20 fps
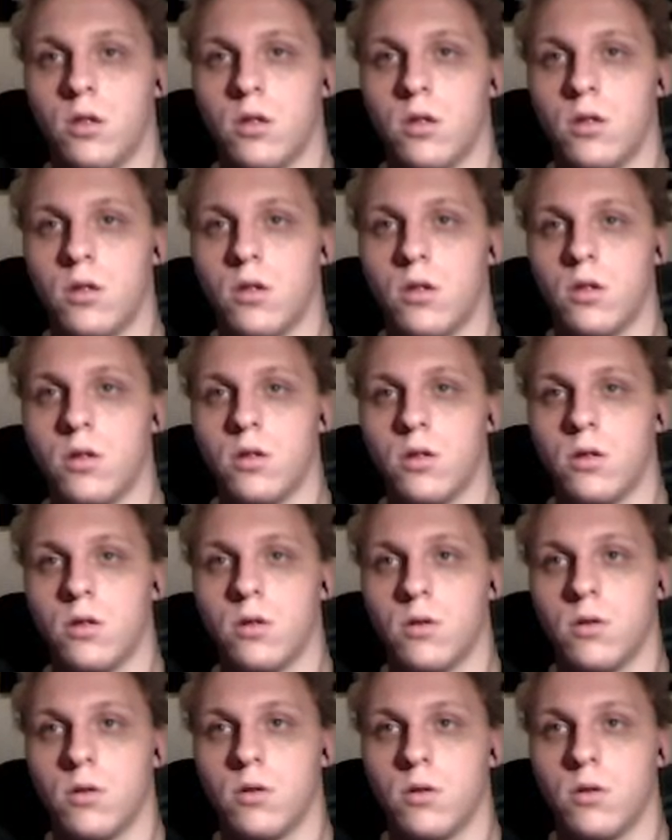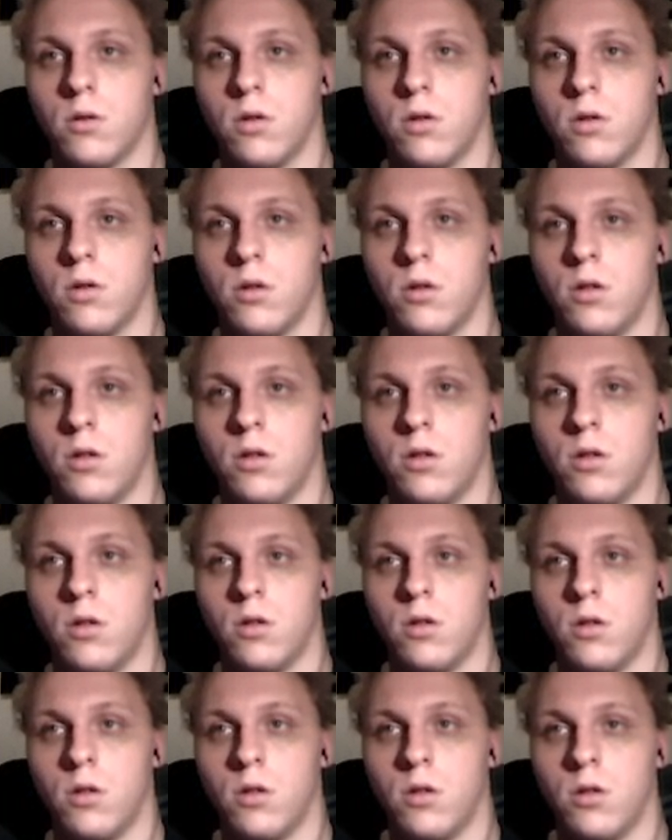
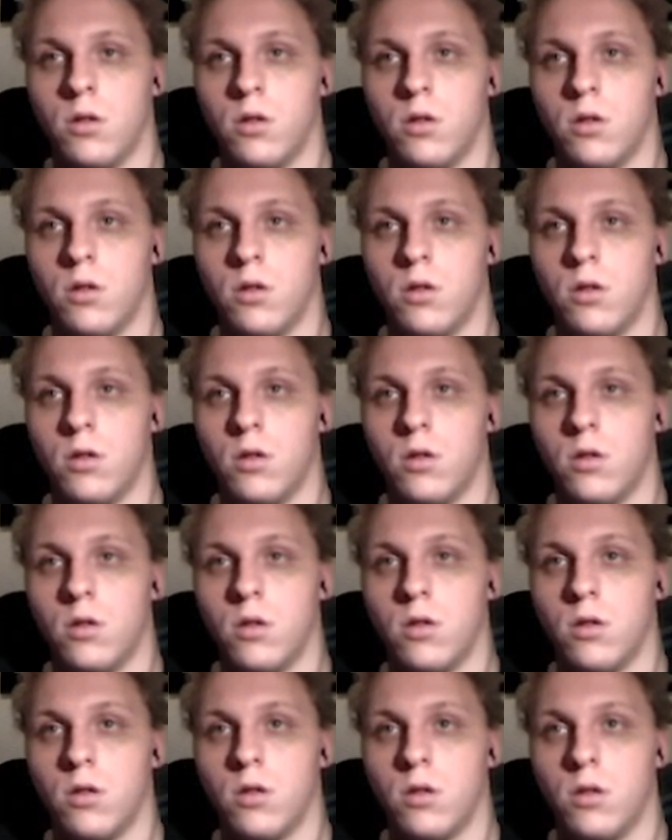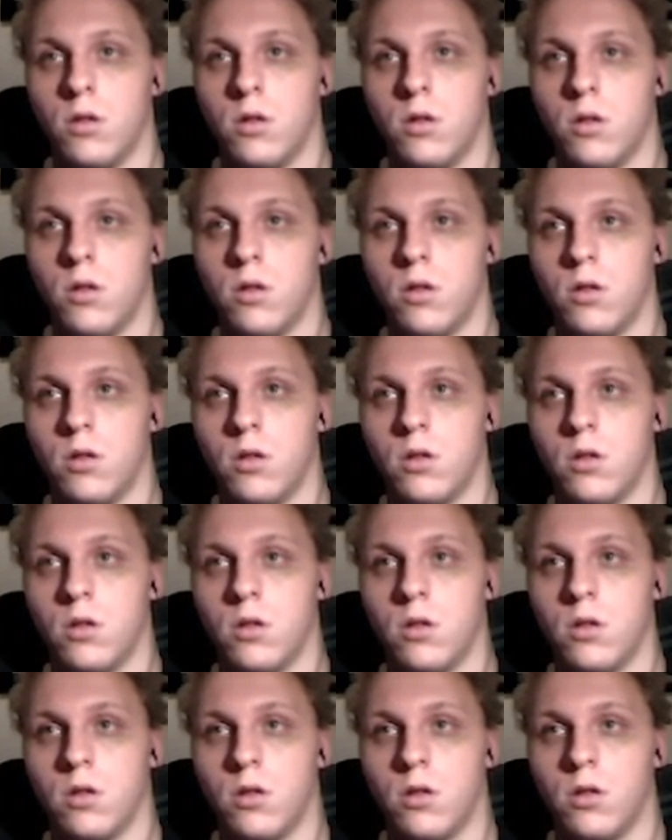
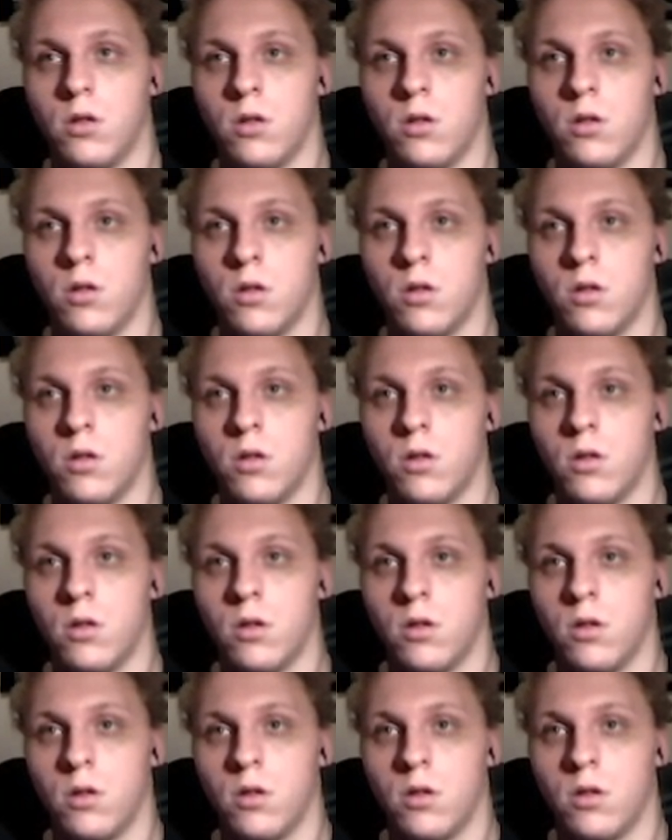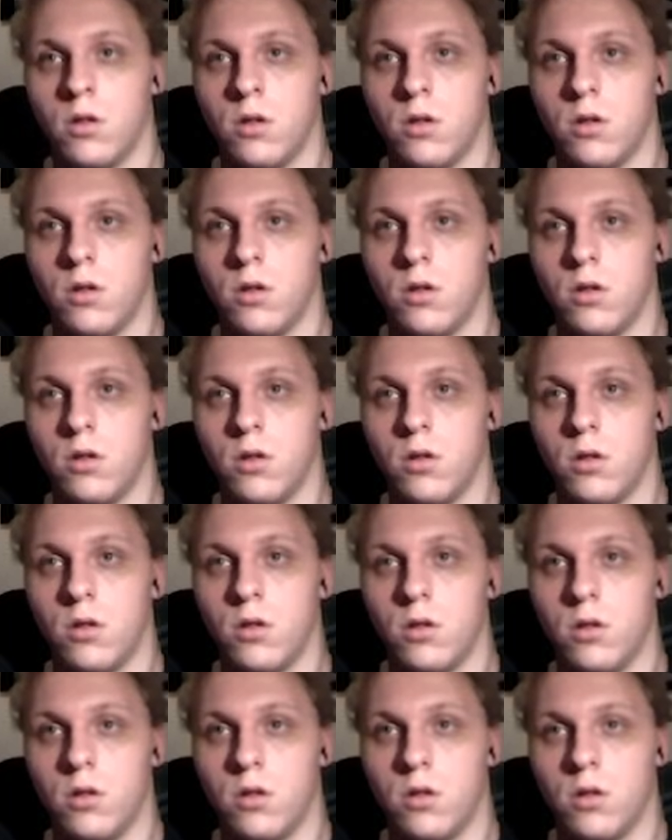
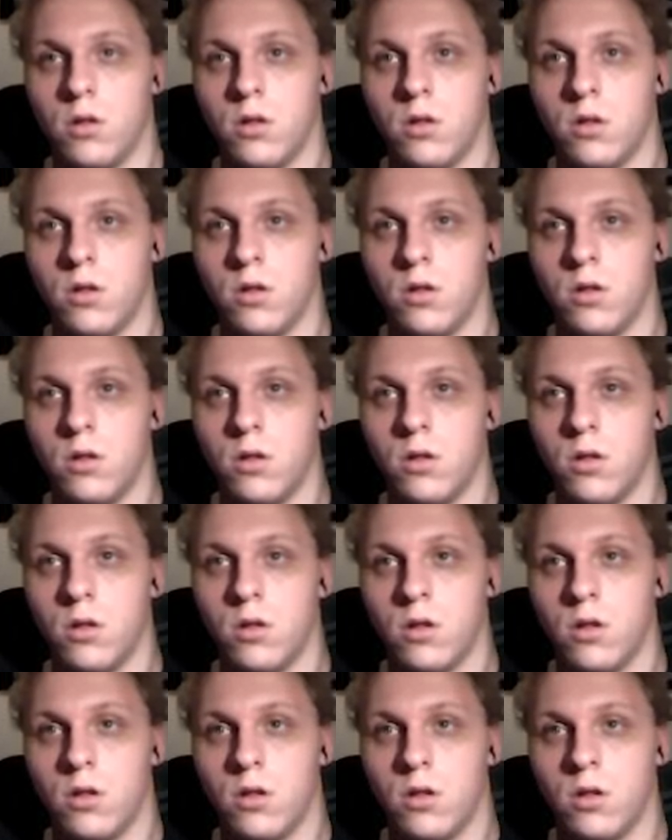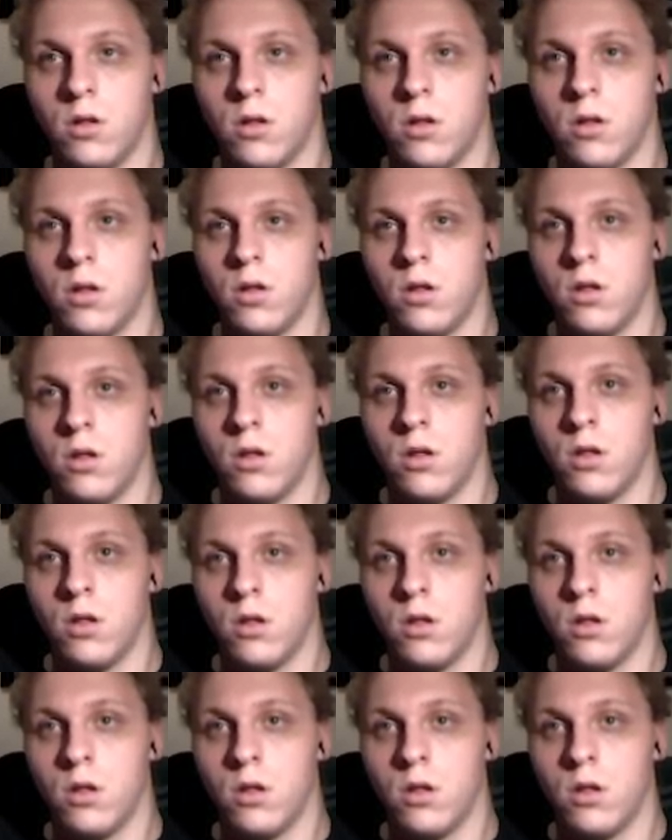No one is speaking in this clip.